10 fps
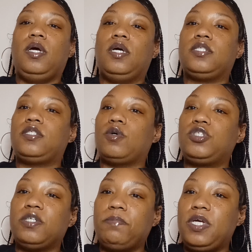
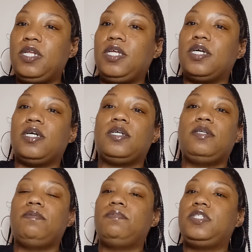social media,
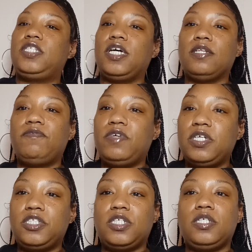
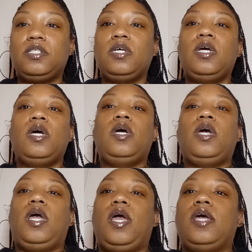television,
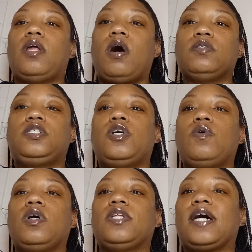and also
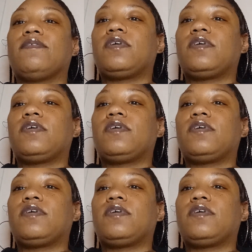a lot of